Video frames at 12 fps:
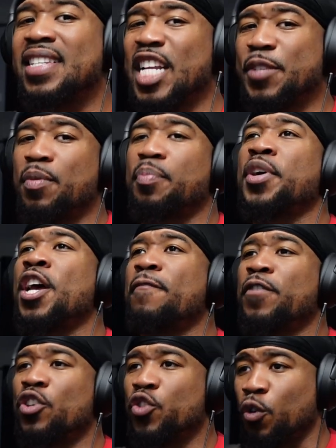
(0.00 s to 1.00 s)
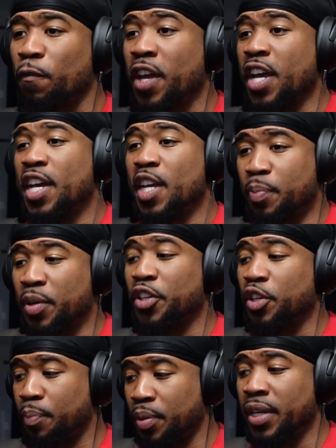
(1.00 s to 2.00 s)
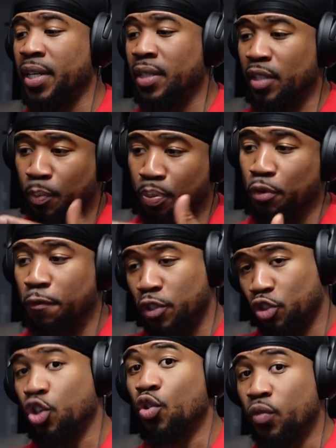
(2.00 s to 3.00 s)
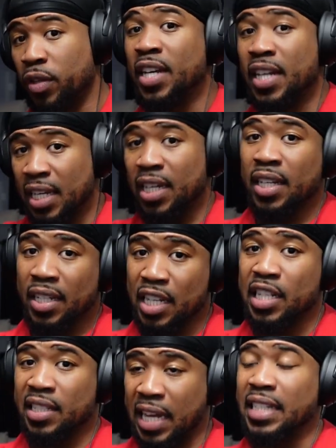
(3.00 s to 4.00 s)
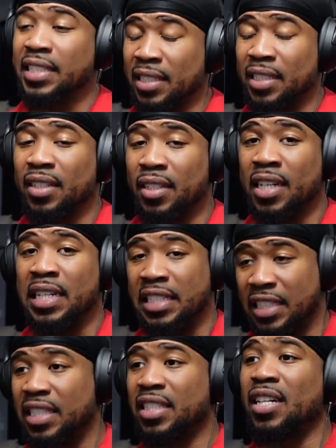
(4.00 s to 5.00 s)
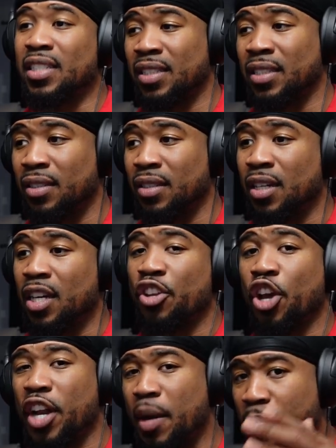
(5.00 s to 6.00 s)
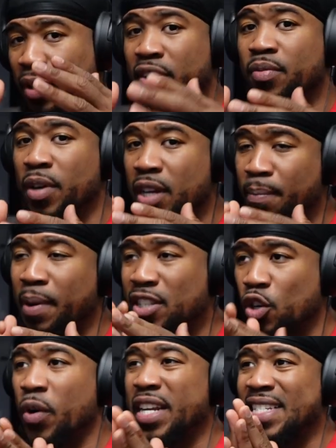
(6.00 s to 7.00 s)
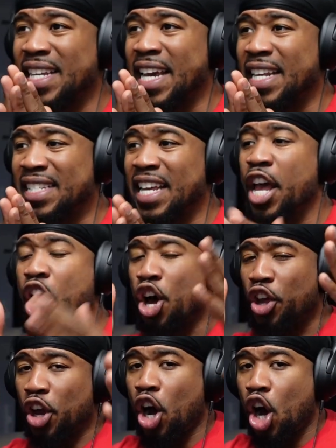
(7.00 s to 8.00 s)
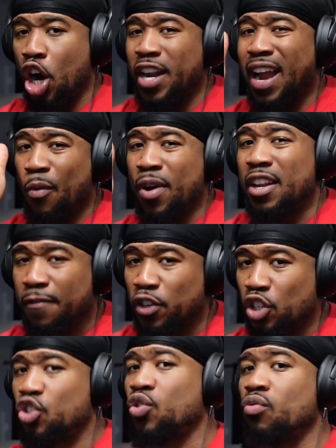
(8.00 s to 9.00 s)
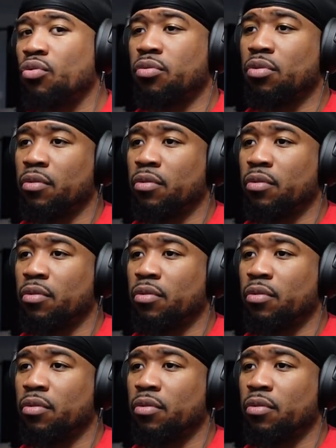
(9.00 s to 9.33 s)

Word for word: said he's prepared for the truth. He put in the pudding, the proof, the truth. He's tasting it, and it's disgusting. Y'all not explain. So what he's saying is that y'all are not ready for the truth.